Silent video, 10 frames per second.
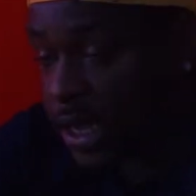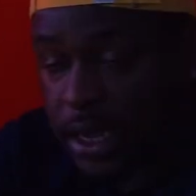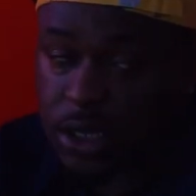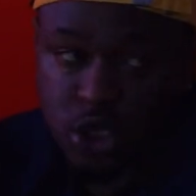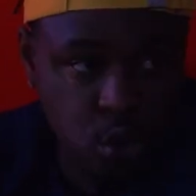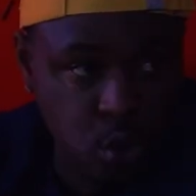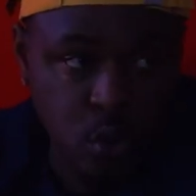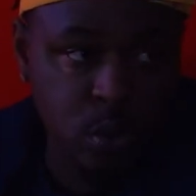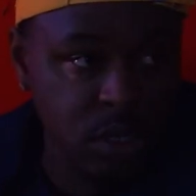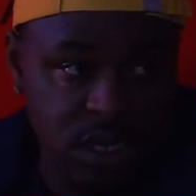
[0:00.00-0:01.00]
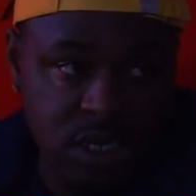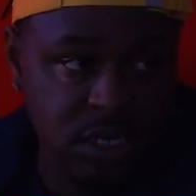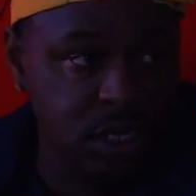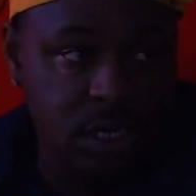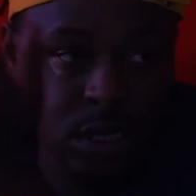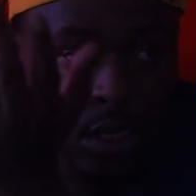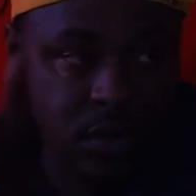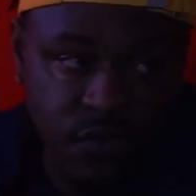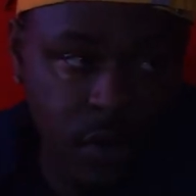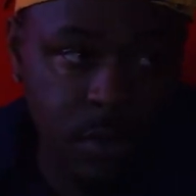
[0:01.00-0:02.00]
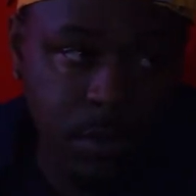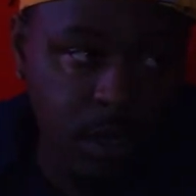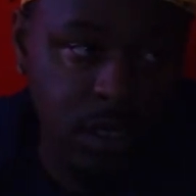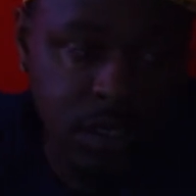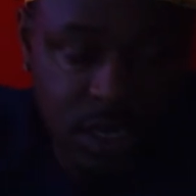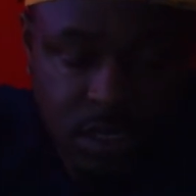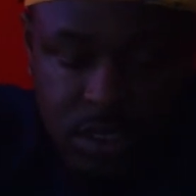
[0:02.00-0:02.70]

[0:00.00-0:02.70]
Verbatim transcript: thing, true religion, from the mud type